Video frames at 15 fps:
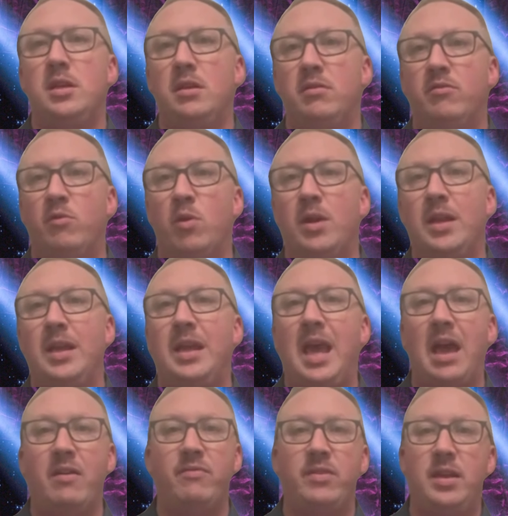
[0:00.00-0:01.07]
and avoiding
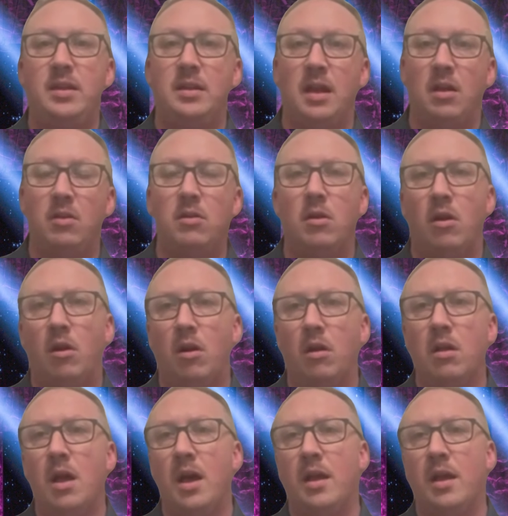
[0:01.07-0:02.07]
caffeine and alcohol